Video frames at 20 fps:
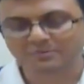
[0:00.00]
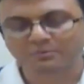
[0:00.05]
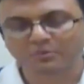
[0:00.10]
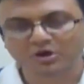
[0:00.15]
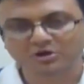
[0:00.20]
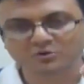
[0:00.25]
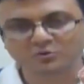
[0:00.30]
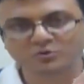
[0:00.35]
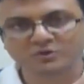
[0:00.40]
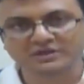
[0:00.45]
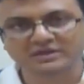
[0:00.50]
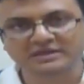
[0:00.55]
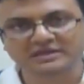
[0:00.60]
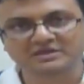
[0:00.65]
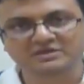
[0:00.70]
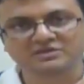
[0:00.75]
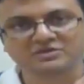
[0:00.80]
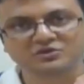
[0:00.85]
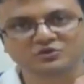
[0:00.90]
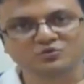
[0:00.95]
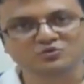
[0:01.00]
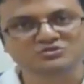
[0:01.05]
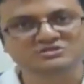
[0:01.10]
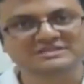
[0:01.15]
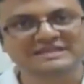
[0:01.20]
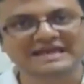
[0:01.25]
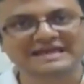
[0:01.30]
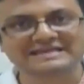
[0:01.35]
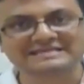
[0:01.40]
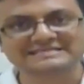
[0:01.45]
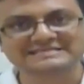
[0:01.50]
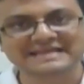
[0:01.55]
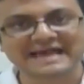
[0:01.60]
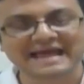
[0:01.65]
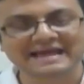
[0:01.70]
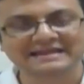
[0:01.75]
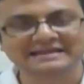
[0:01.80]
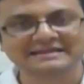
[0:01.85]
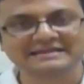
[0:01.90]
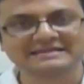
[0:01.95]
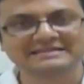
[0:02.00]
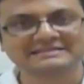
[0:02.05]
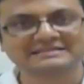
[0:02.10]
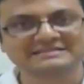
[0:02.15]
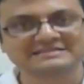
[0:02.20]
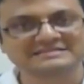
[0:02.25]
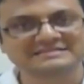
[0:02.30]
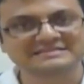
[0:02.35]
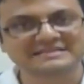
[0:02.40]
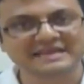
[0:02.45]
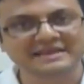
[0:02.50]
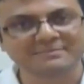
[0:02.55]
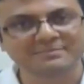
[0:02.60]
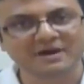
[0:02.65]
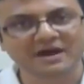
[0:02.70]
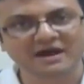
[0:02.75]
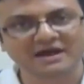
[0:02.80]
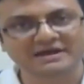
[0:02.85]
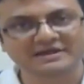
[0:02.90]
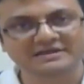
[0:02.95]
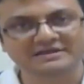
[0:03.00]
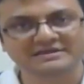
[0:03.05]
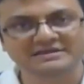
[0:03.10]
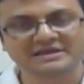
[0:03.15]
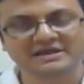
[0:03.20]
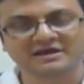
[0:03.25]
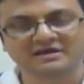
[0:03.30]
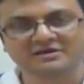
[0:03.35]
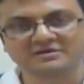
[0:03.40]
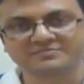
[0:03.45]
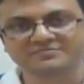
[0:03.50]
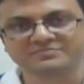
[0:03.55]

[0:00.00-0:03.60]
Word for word: Botvinnik used exactly the same idea.